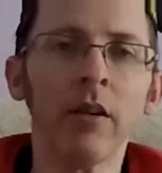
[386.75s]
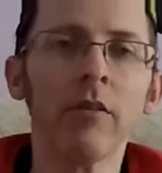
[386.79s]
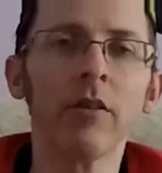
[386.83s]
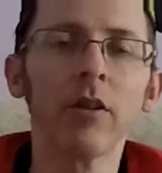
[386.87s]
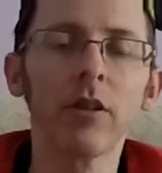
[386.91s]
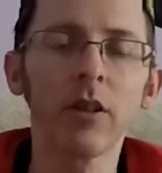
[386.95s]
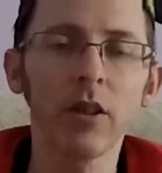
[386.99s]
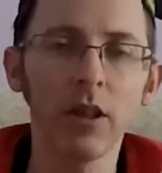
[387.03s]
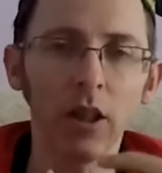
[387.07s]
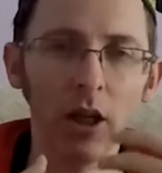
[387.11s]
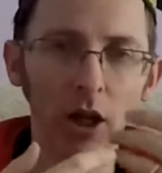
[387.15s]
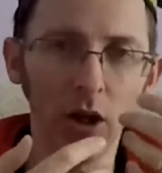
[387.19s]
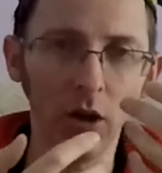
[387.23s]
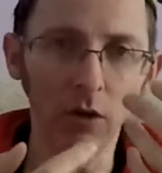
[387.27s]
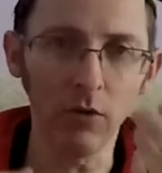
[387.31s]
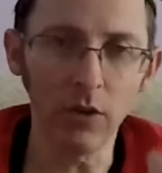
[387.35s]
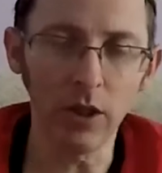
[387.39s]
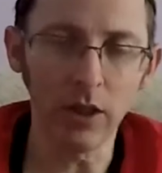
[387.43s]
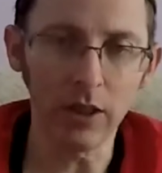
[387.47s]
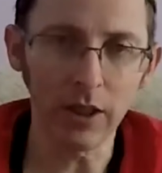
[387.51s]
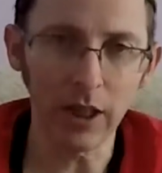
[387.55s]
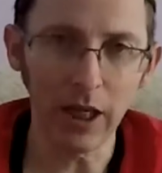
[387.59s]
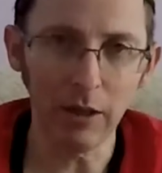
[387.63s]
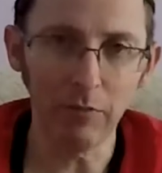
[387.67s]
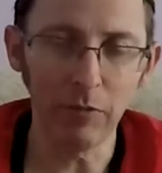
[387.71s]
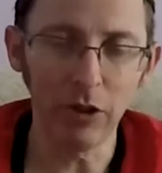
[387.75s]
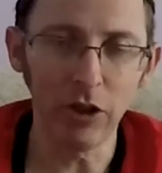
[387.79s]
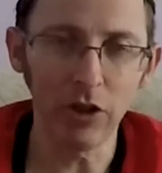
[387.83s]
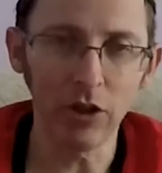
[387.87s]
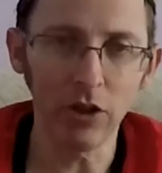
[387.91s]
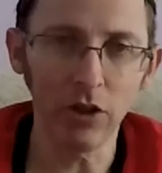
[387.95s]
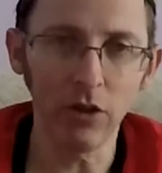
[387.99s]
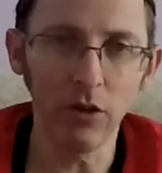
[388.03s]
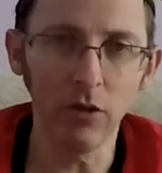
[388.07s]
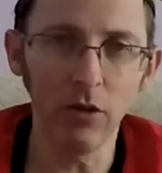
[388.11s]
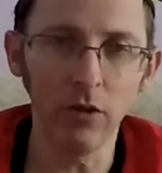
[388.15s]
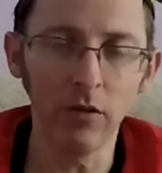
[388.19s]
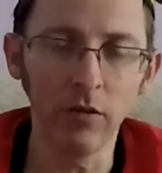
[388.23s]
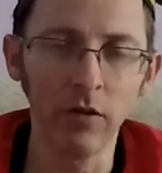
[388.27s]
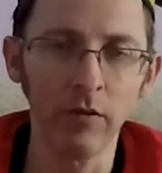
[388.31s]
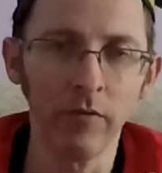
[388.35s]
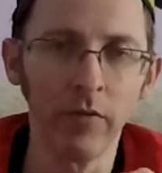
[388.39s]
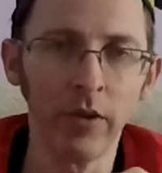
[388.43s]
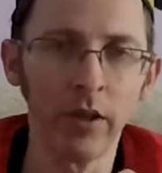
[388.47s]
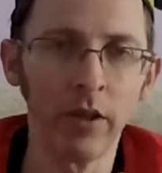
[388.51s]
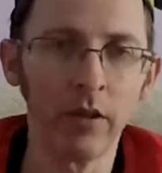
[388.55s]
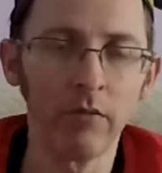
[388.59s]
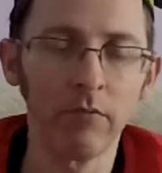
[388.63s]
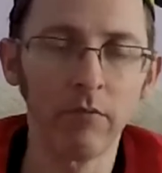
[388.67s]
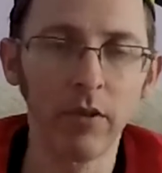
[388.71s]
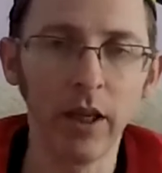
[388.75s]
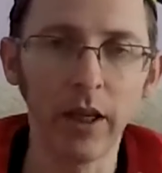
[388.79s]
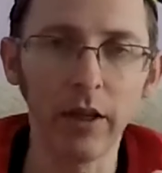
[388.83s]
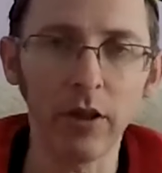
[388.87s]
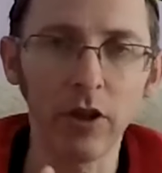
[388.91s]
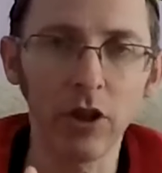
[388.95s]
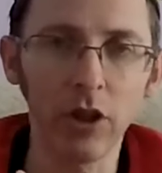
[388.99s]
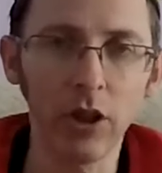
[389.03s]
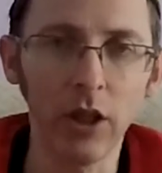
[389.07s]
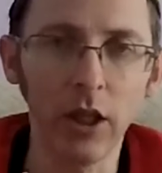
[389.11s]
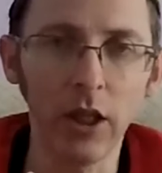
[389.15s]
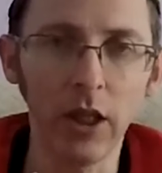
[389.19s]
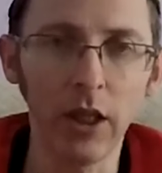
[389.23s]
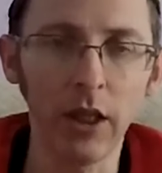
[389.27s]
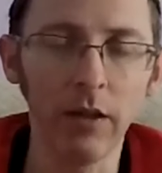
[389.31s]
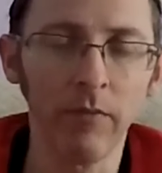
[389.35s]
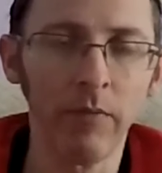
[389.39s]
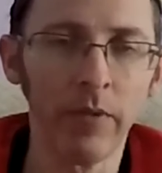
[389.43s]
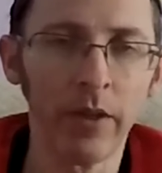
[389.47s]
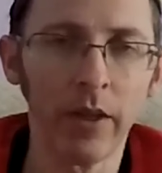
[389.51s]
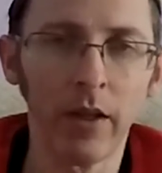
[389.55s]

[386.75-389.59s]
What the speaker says: Star Wars is coming soon next year.